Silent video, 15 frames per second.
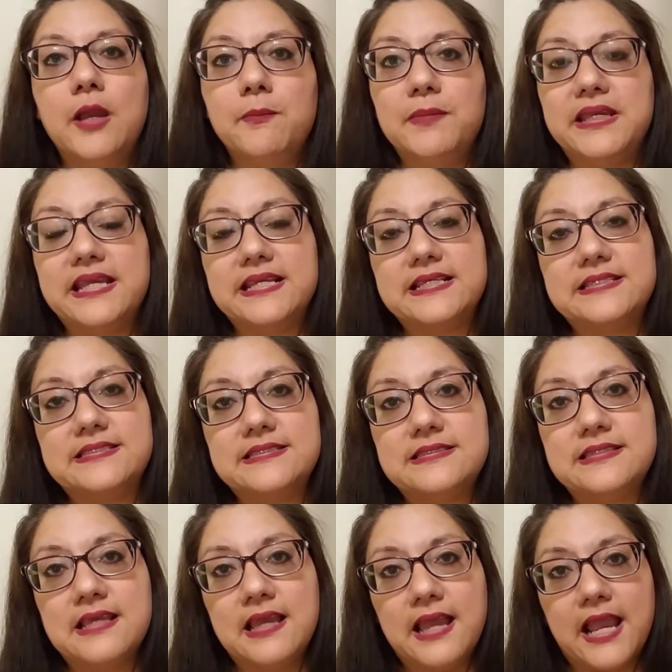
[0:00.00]

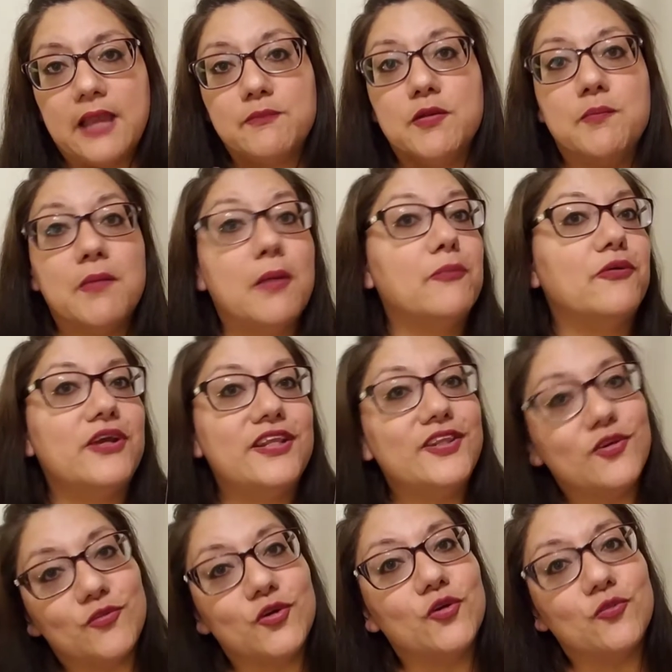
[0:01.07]
because I'm remembering
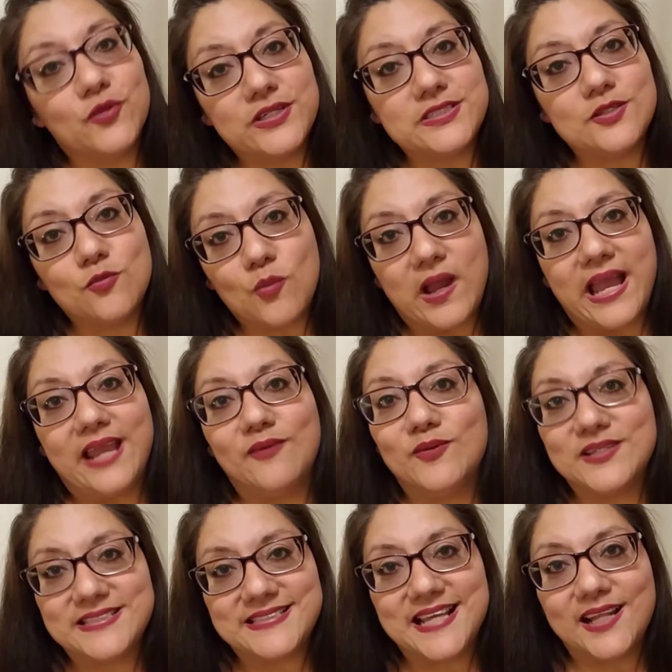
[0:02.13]
the real reason why
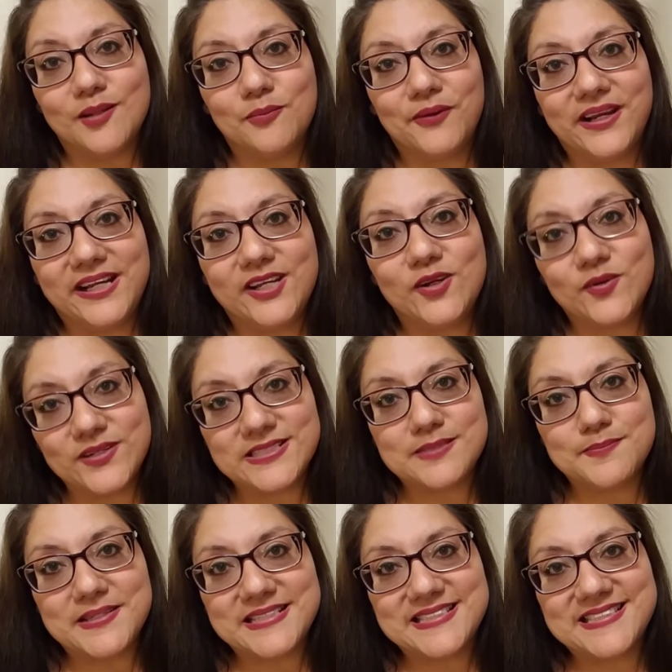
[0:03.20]
we're celebrating
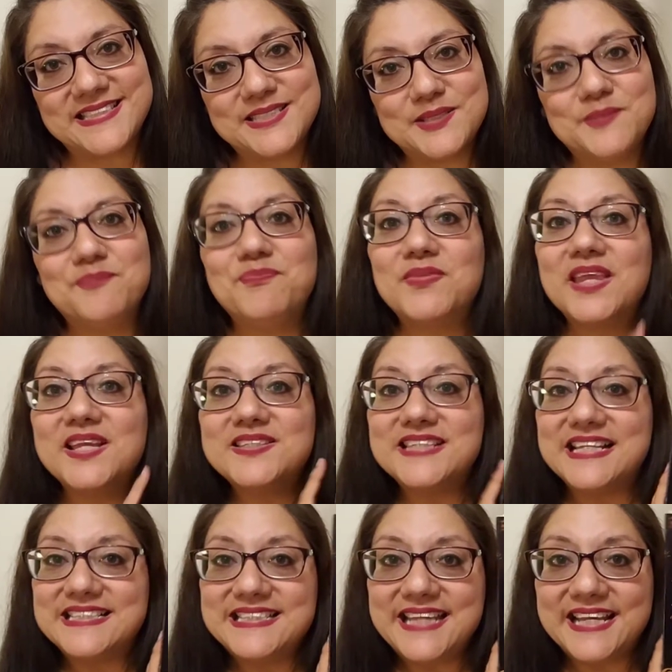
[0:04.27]
Christmas. So
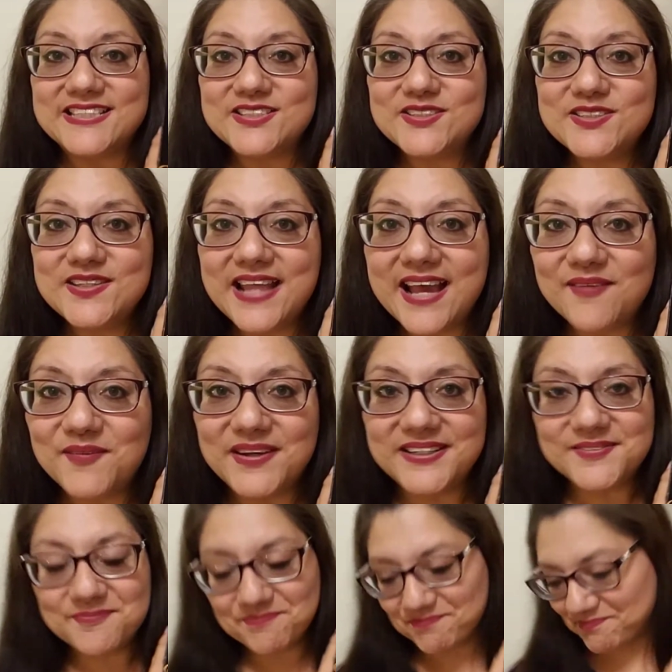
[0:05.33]
that's the answer to that one.